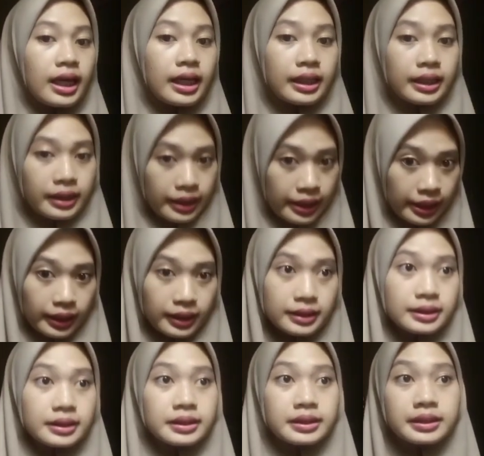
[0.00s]

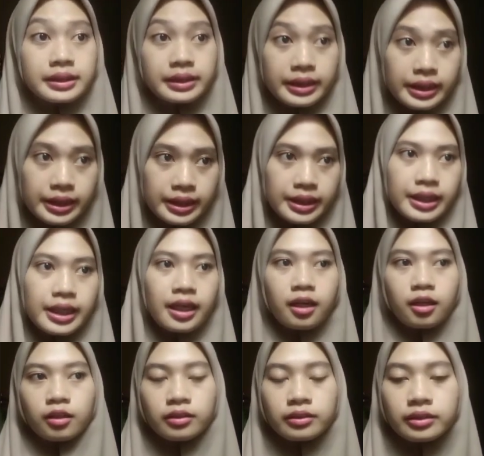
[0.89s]
Next, the
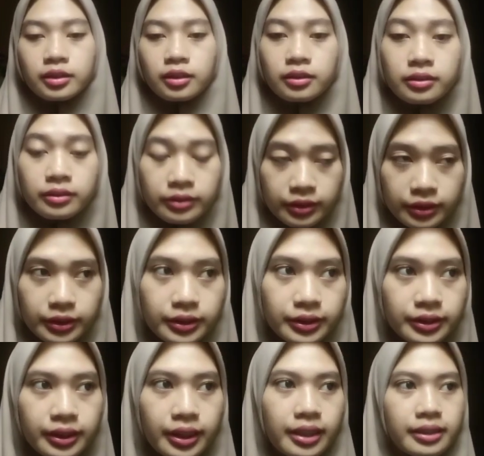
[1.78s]
concordance.
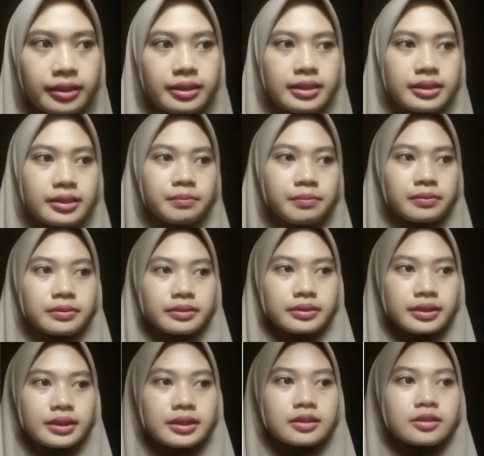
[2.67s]
This
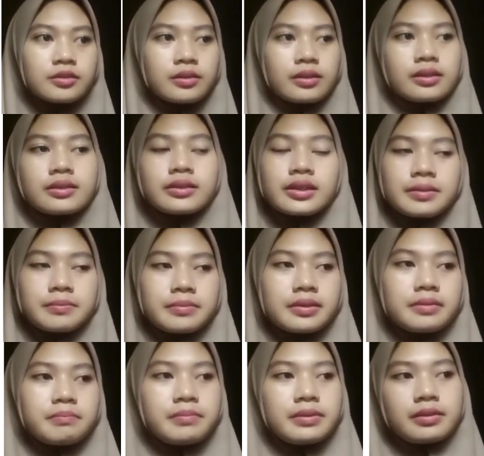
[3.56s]
pertains to agreement
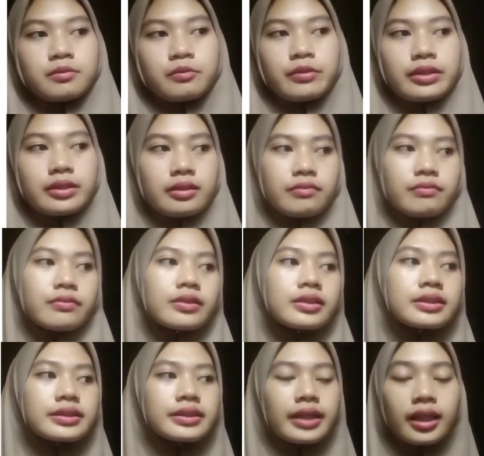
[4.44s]
between the first
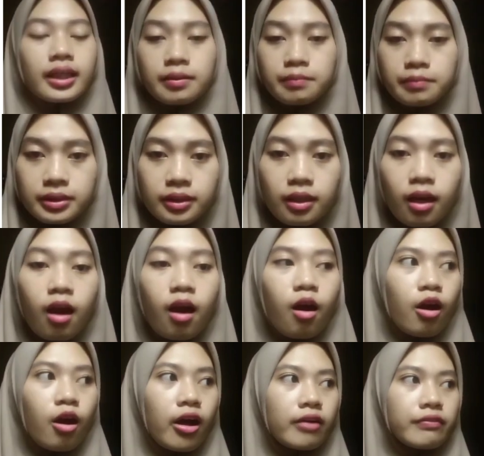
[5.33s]
element
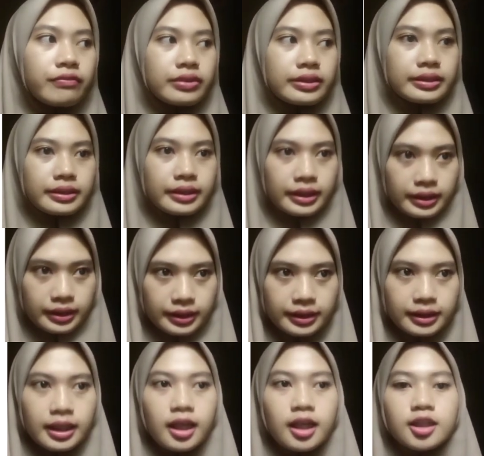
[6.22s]
of a sentence,
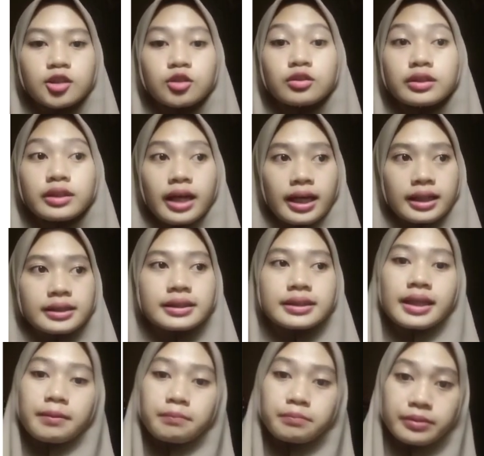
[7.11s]
such as
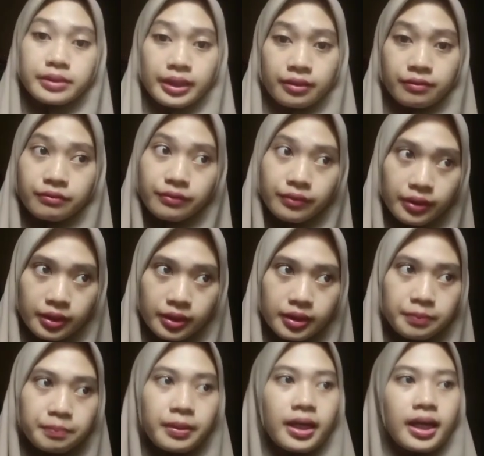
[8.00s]
subject, verb
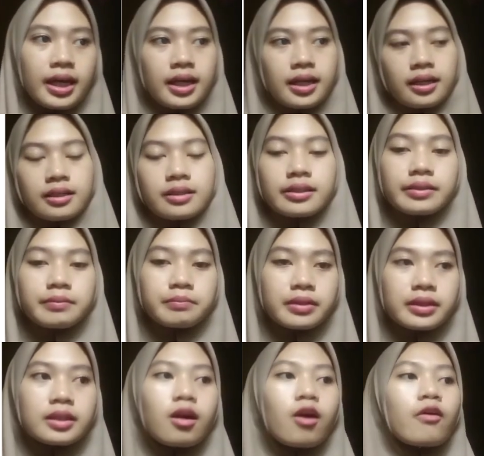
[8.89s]
agreement
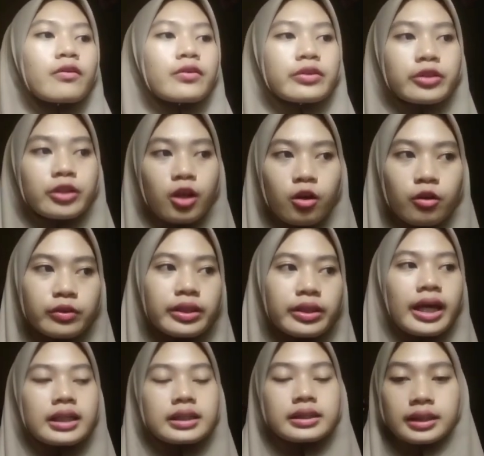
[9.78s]
or noun
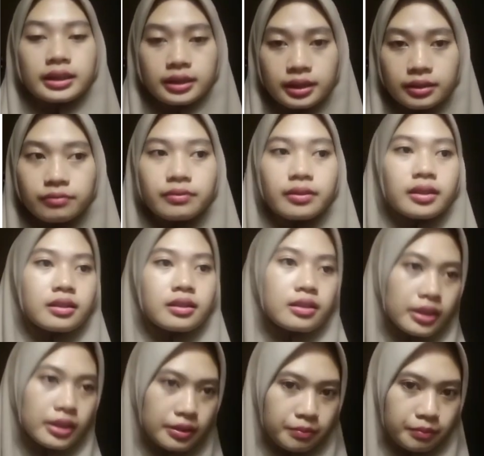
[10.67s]
adjective
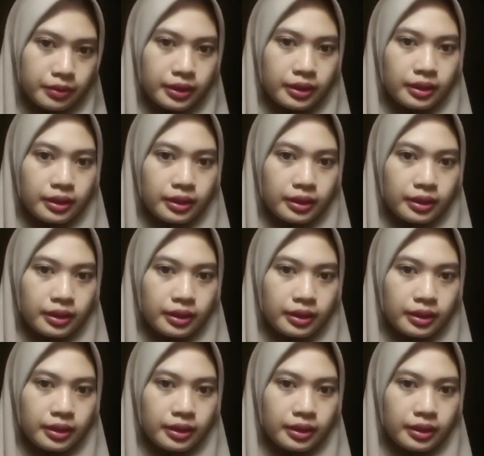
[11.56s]
agreement.